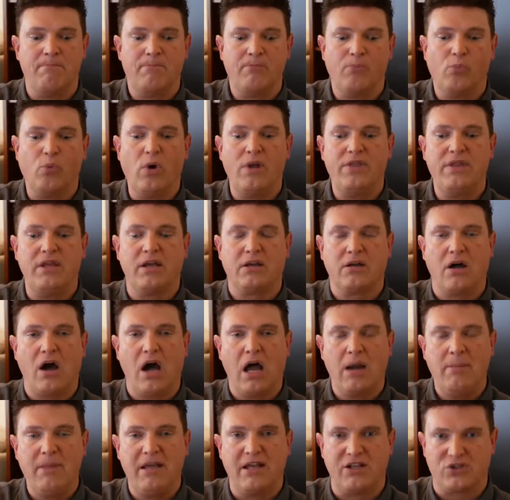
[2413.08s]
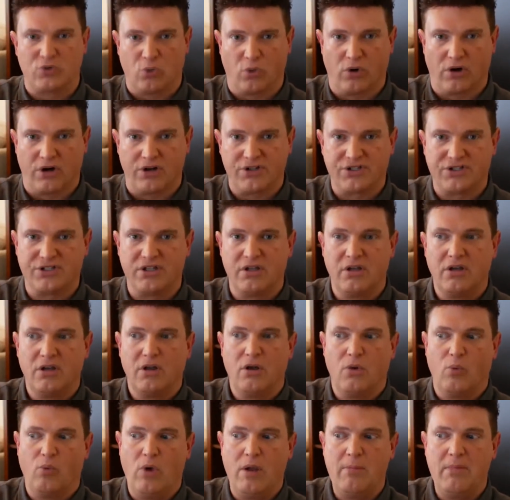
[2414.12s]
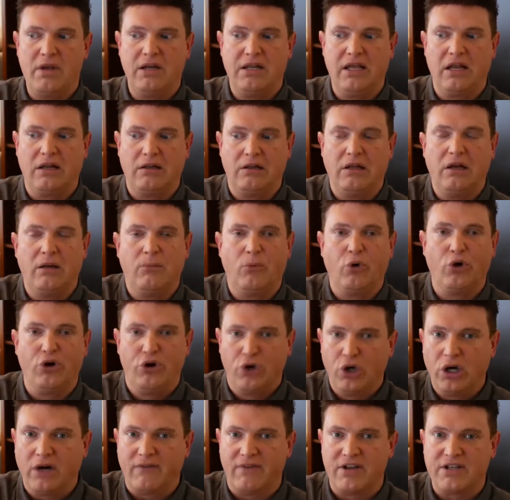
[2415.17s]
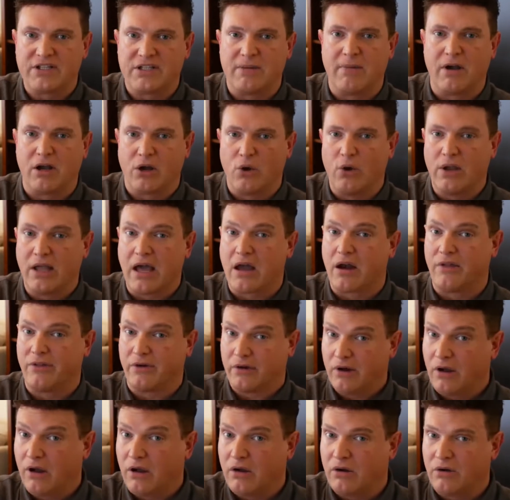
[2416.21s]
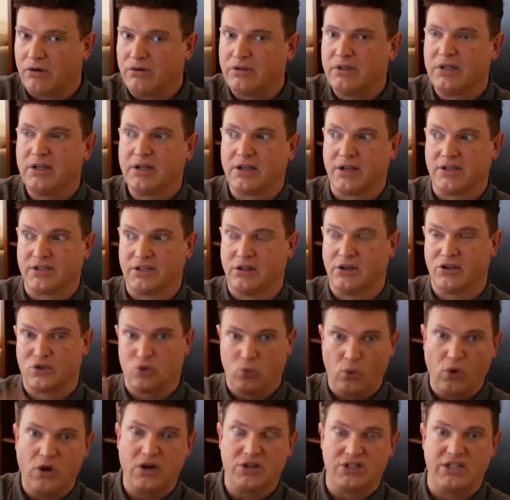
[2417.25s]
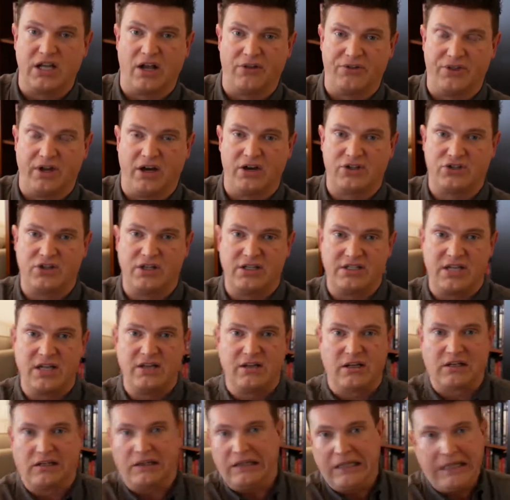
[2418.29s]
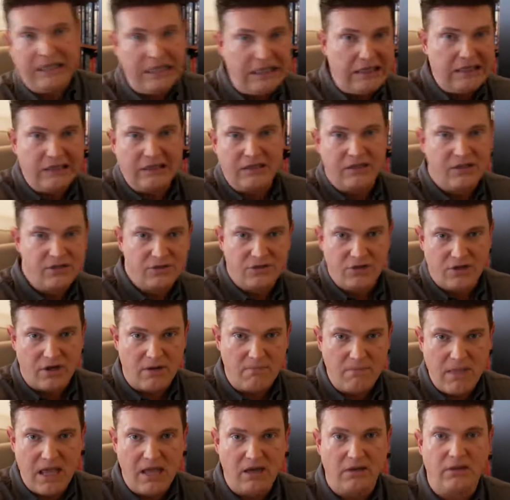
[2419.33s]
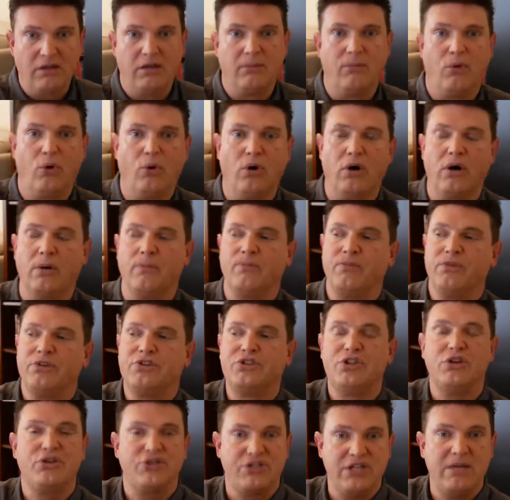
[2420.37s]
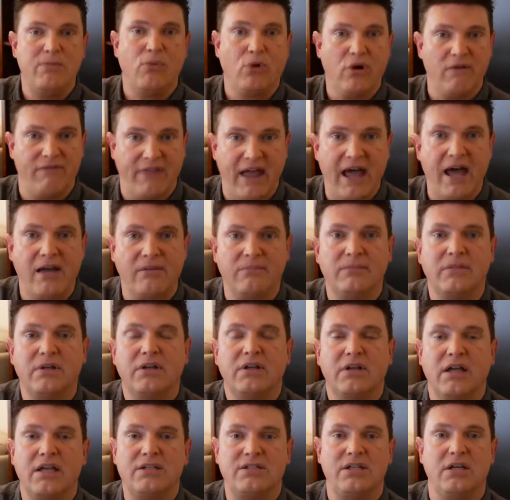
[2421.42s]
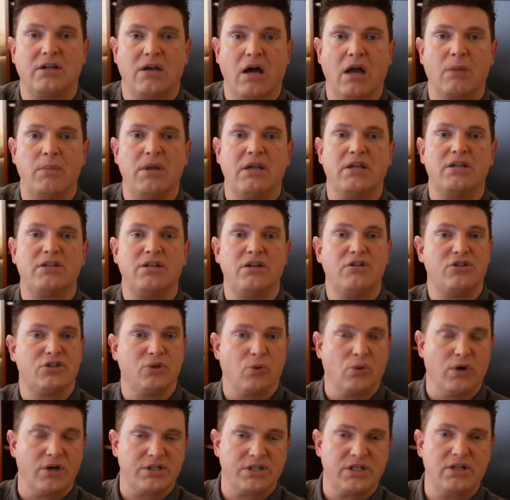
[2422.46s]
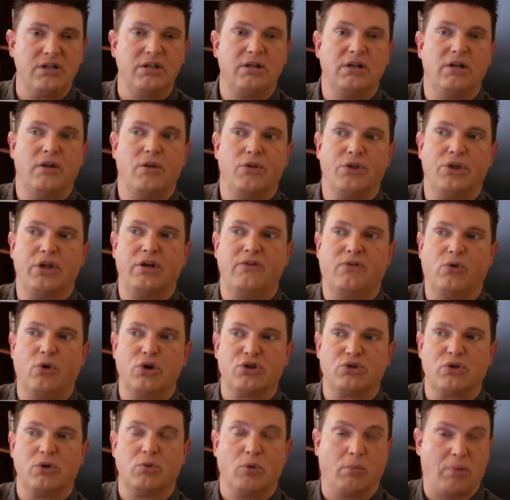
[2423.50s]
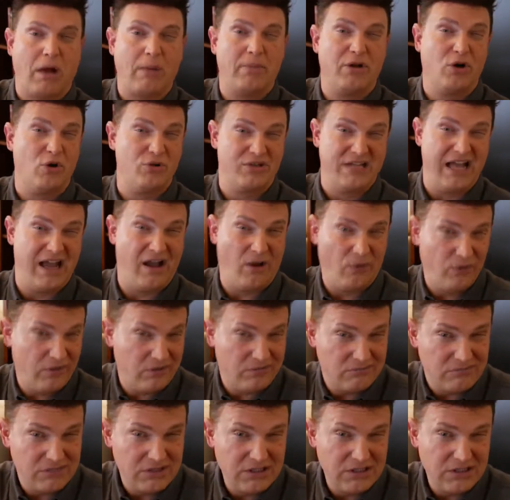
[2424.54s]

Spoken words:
when the economy gets worse, women get a little more nervous about going out on their own because it looks worse out there, so they tend to cling to their men a little more. So you'll see more of that as the economy continues to worsen. The divorce rate will probably go down.